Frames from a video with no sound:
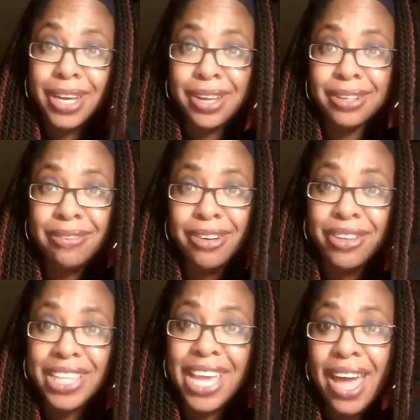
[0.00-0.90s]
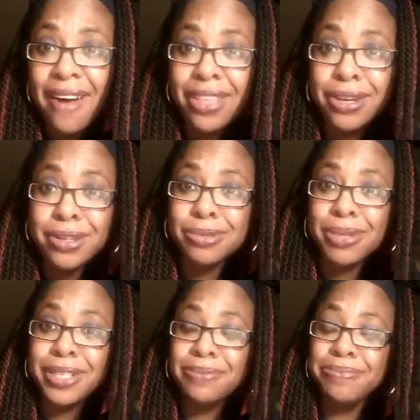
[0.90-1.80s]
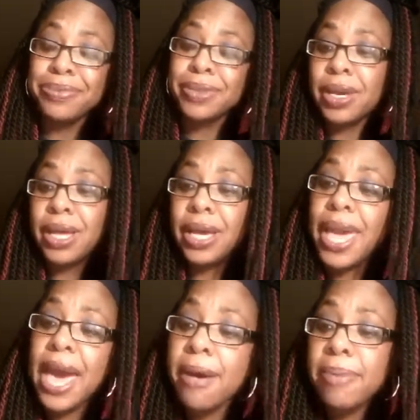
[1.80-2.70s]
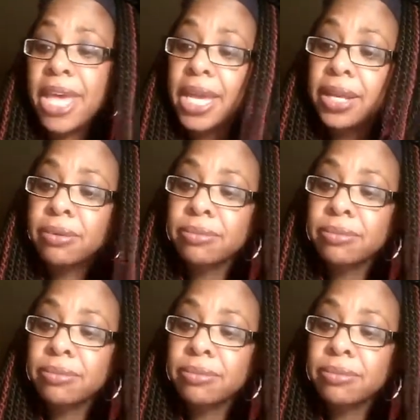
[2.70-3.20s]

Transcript: I don't even know if they have those, but a cowman.